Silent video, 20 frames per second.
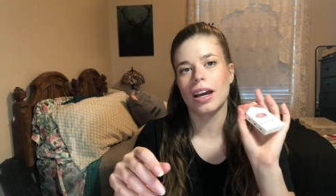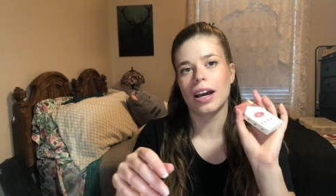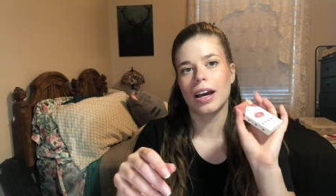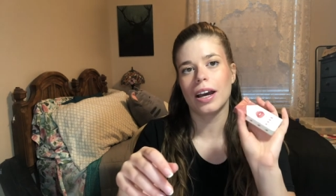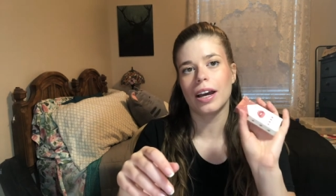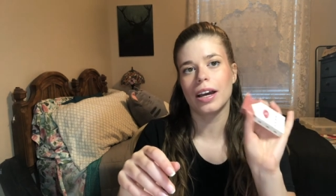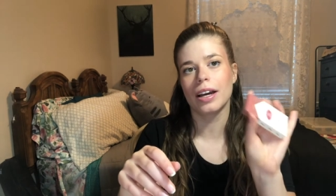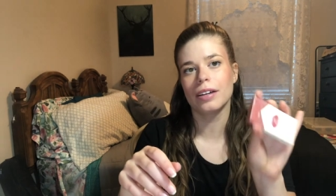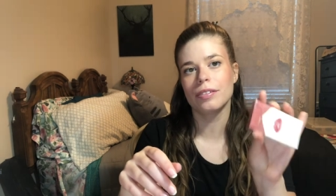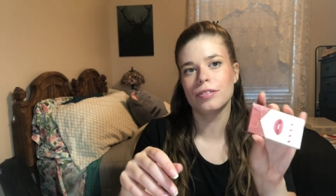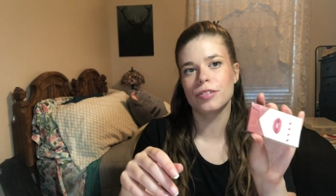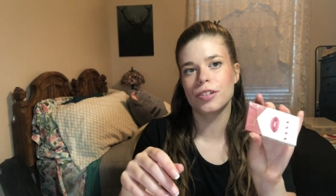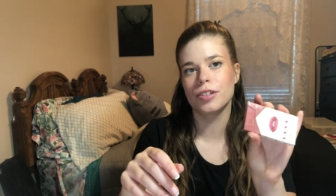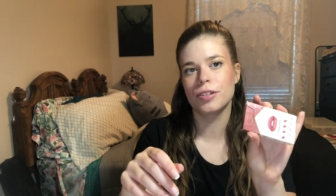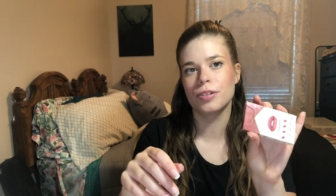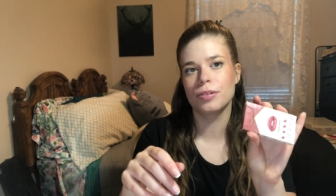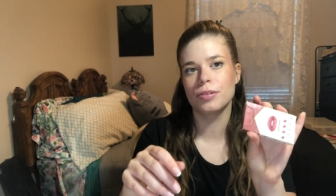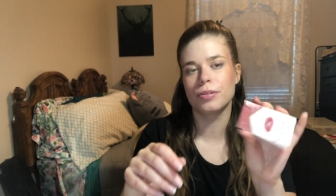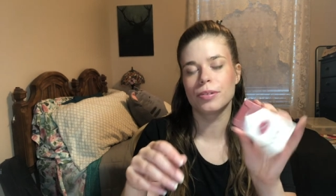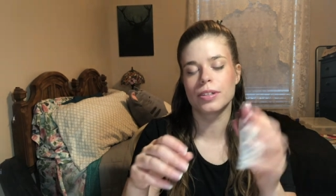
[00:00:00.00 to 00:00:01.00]
I have
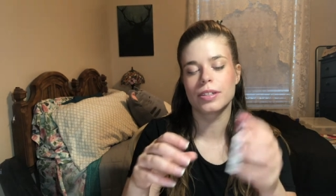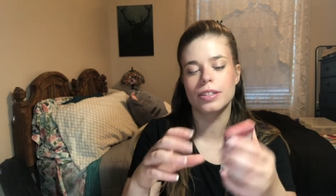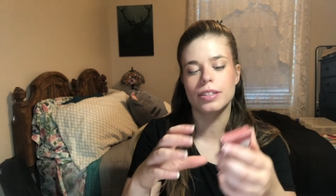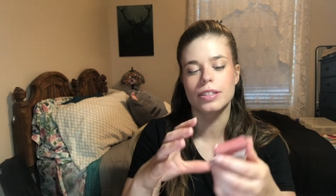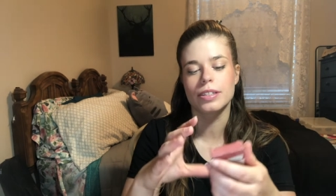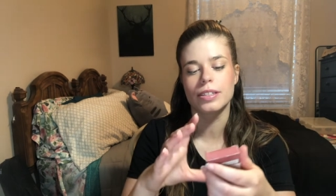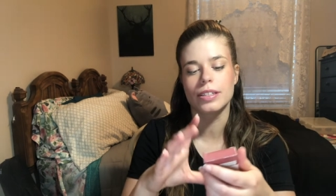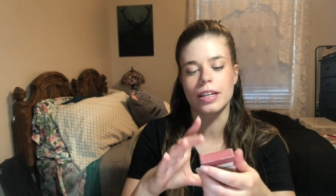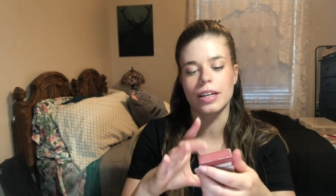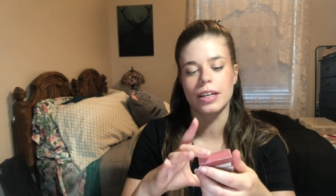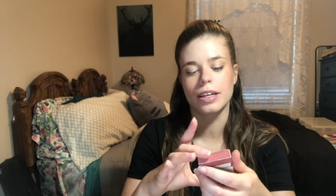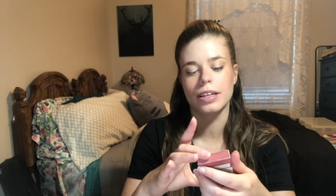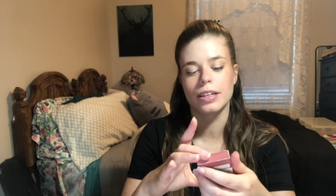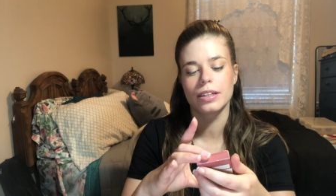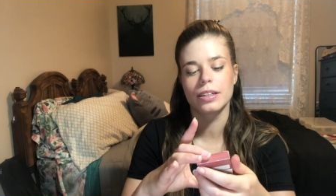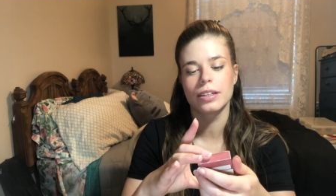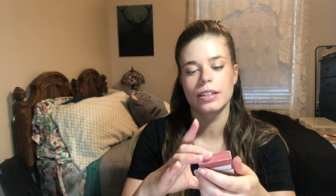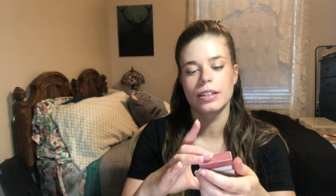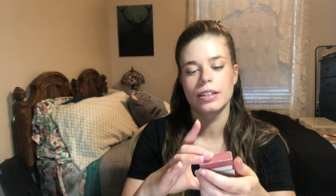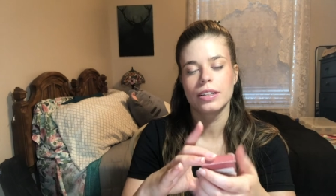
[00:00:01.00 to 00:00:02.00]
to
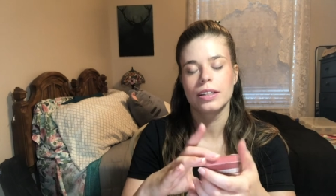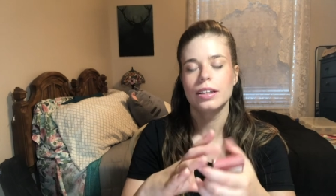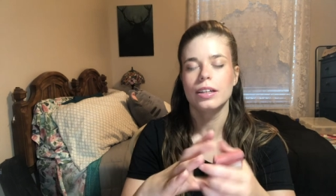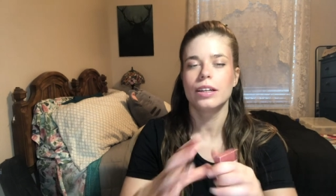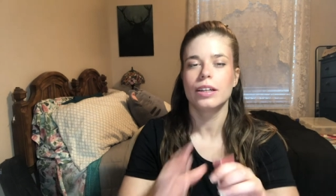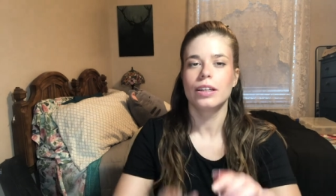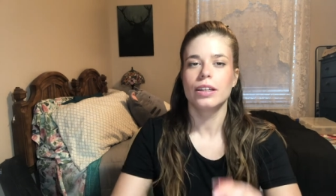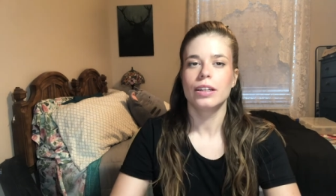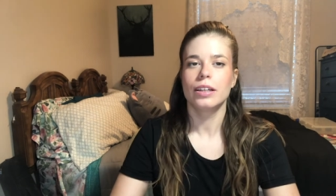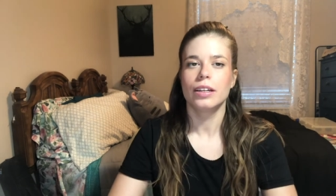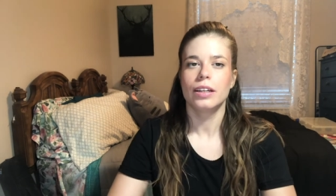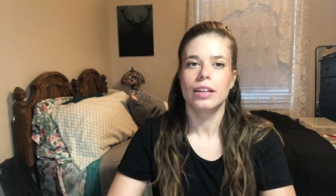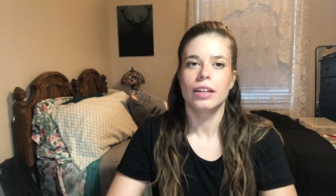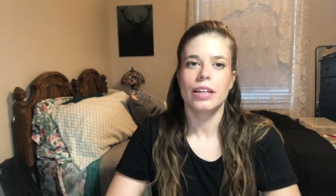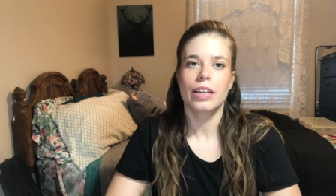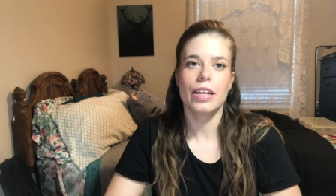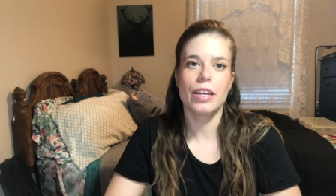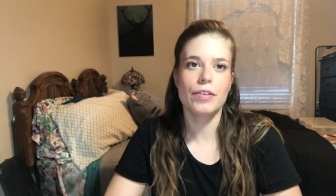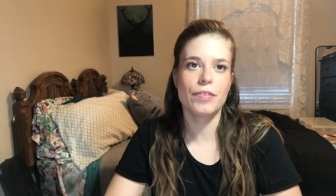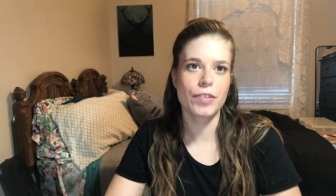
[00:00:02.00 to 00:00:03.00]
say
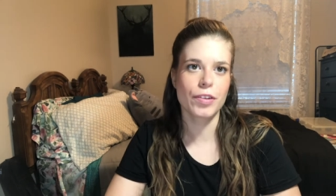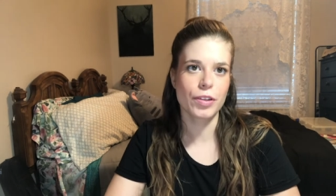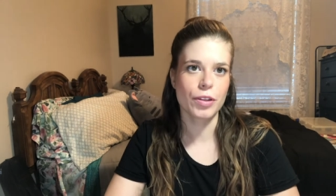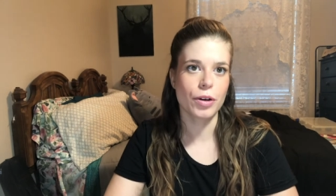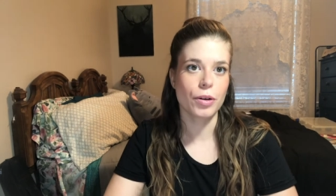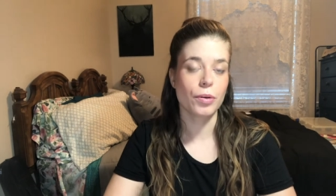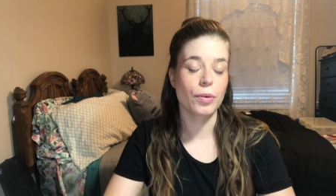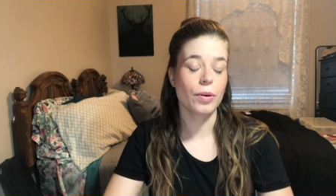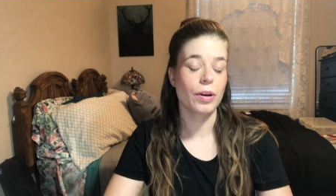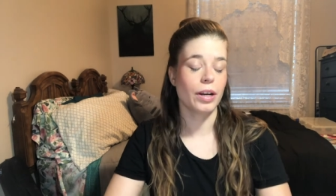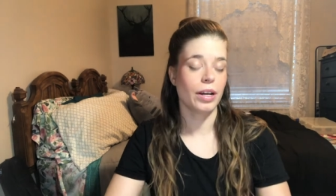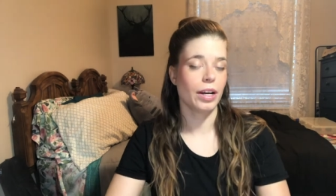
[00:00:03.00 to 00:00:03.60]
even though